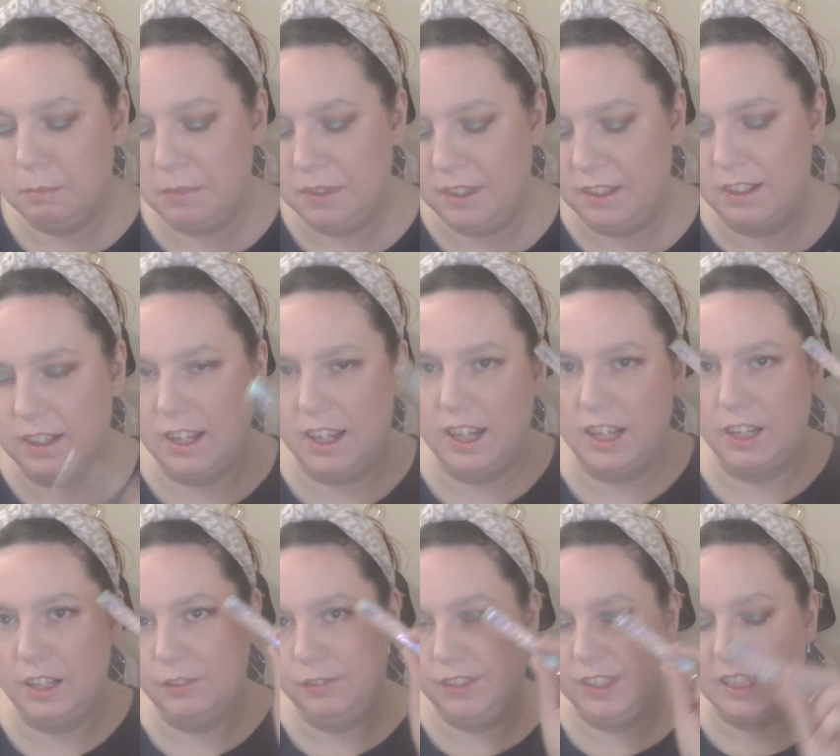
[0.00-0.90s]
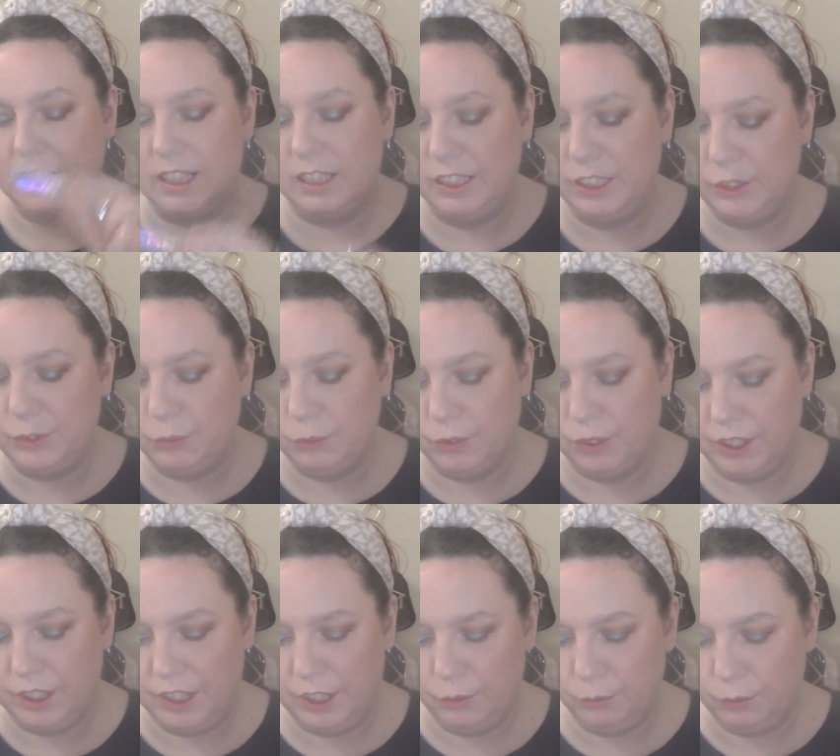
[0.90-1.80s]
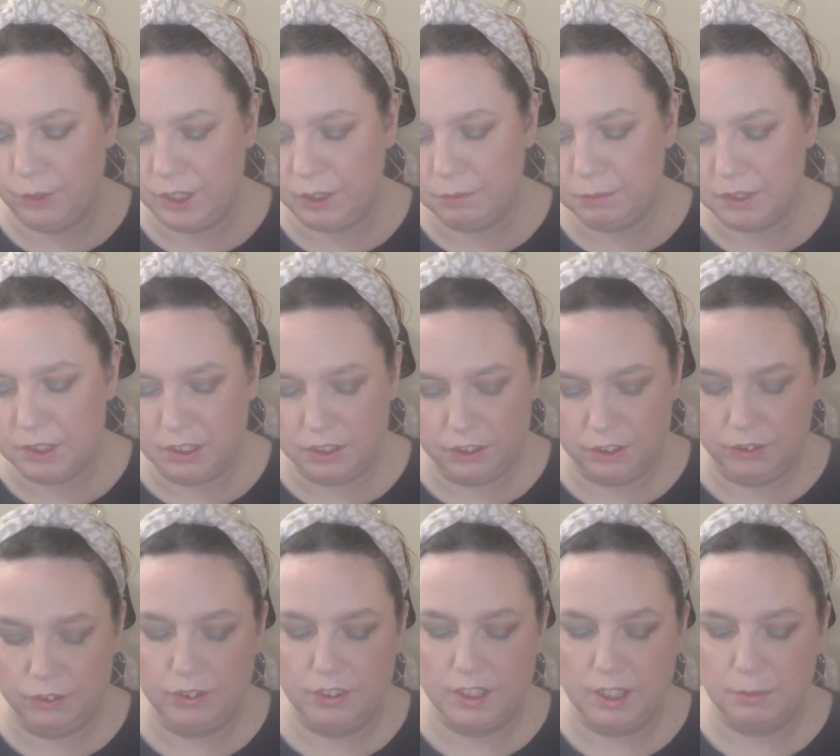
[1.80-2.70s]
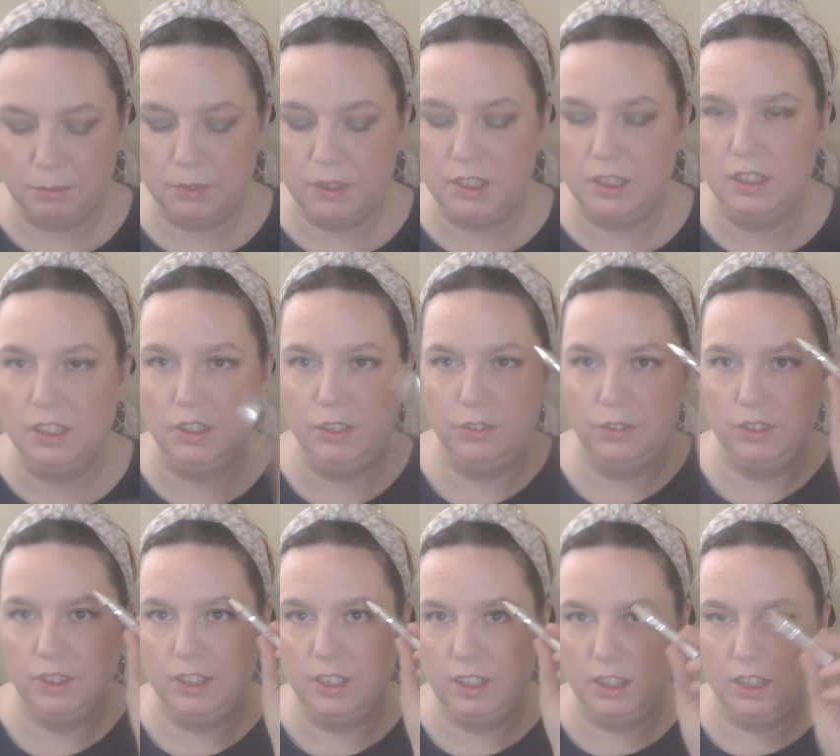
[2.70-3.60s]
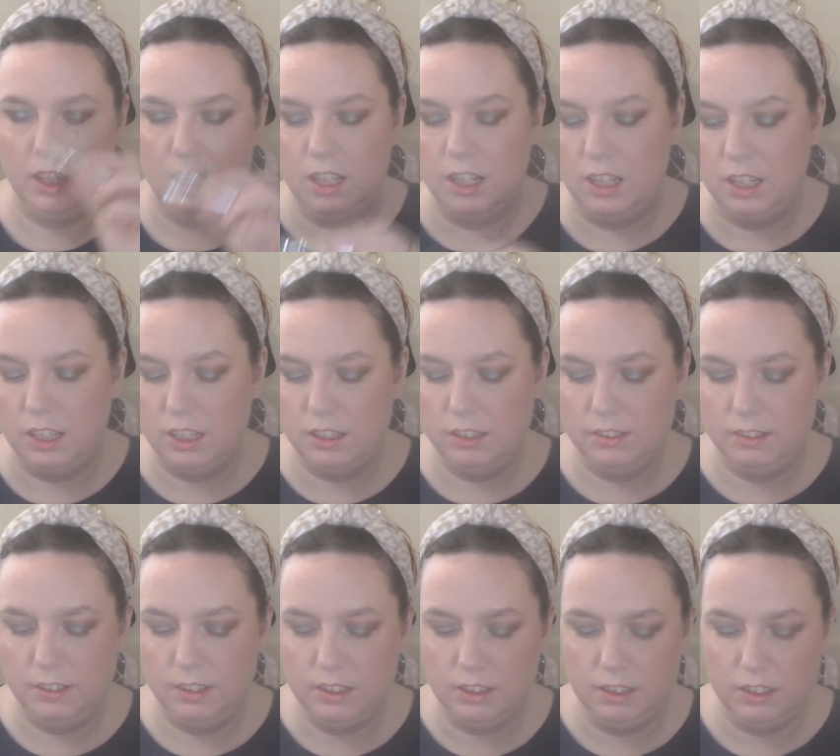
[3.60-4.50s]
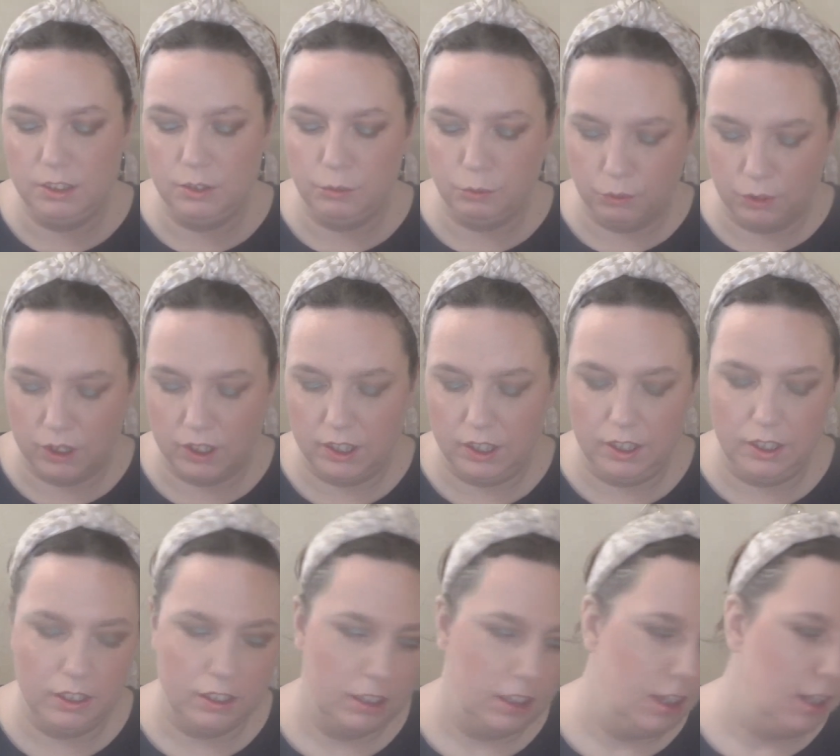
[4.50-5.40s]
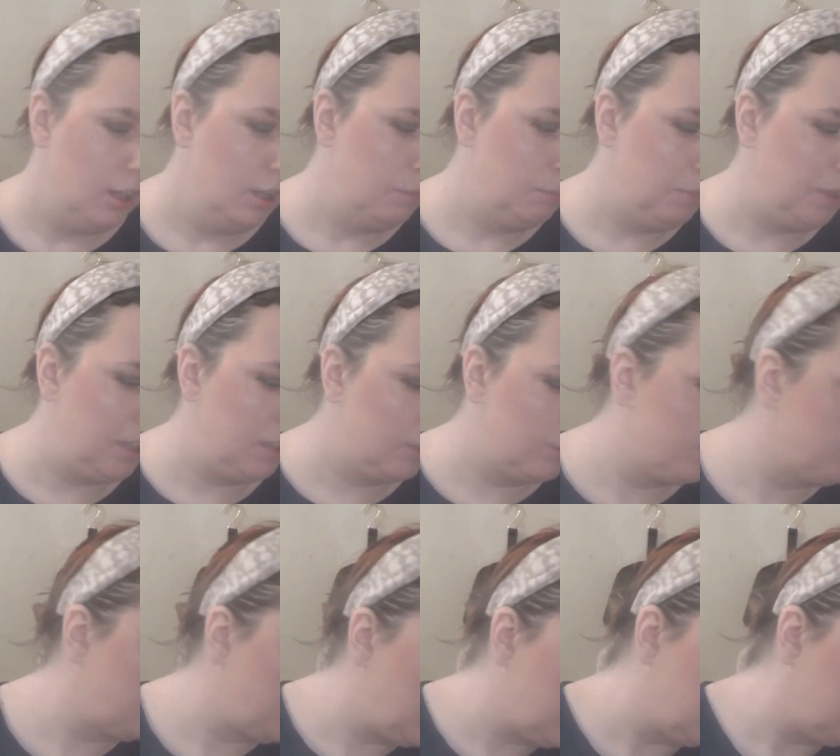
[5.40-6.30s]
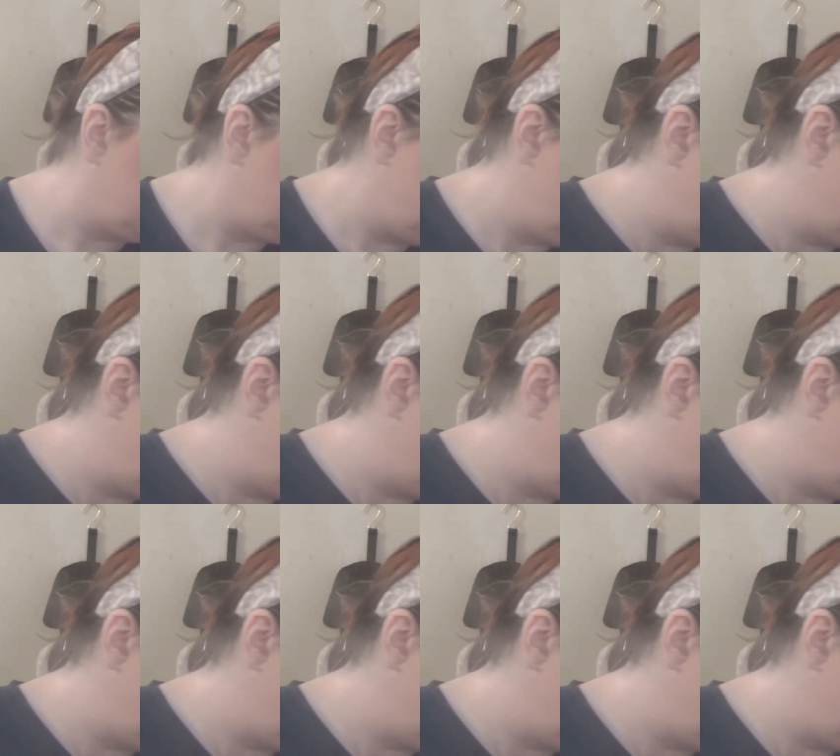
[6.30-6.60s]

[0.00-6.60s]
but then I have the clear one. And what I'm going to do is I'm going to use the tinted one because frankly,